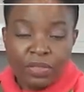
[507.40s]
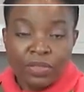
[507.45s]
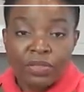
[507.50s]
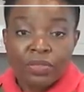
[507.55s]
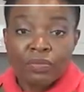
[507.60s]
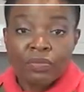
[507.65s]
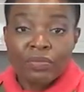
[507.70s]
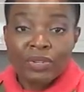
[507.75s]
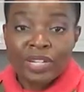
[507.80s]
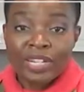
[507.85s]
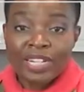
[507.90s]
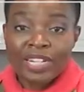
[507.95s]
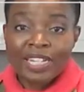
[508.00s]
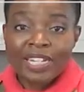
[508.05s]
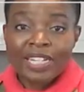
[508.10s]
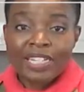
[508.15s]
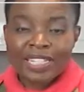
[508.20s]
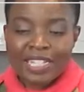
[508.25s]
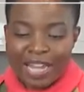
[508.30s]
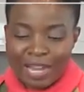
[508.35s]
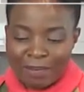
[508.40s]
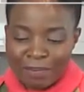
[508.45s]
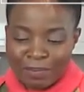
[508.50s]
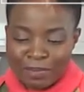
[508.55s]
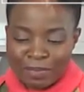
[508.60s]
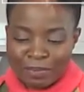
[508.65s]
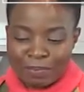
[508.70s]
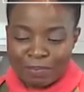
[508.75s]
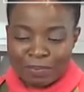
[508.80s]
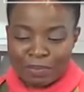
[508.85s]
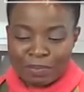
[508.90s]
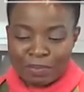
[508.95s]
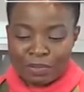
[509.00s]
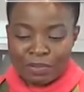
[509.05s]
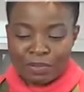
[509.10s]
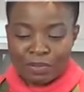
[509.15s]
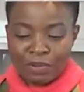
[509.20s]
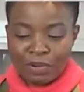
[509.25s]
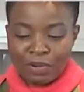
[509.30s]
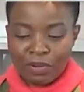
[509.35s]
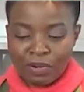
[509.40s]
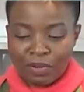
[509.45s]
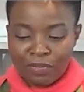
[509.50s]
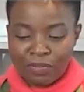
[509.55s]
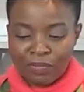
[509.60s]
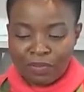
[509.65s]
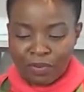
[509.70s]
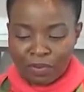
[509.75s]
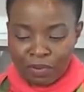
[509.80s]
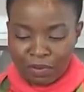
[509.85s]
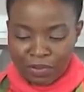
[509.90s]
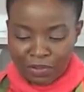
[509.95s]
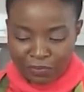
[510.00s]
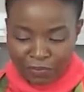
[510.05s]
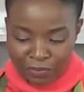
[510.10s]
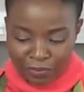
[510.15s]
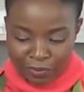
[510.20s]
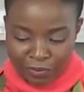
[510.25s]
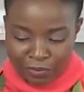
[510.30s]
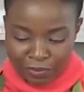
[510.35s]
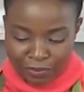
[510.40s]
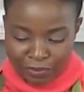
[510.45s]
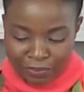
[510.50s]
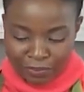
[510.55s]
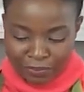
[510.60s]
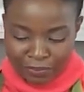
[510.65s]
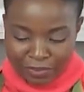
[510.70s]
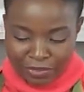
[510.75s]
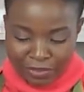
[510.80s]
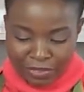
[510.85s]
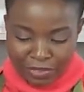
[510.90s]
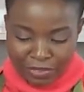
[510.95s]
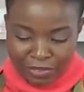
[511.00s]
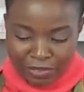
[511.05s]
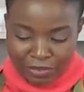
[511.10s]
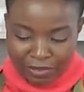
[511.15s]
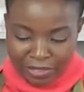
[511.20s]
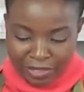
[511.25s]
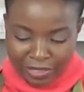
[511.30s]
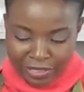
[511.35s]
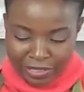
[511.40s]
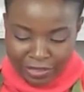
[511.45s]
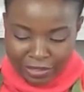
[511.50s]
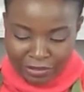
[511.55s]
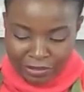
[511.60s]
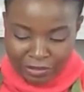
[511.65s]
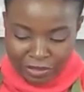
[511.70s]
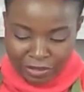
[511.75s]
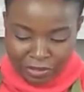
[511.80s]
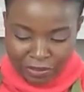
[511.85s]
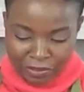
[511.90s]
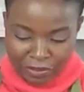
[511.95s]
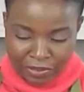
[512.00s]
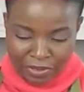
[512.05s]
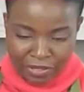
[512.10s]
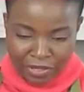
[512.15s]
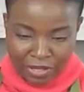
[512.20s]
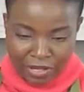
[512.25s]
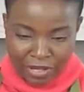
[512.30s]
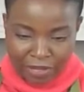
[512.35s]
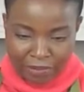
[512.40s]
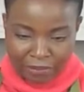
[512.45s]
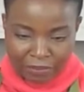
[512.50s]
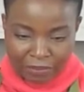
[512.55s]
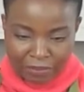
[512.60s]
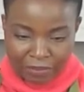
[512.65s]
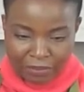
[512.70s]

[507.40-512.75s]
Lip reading: 3 tablespoons of olive oil, so that's going to go into here.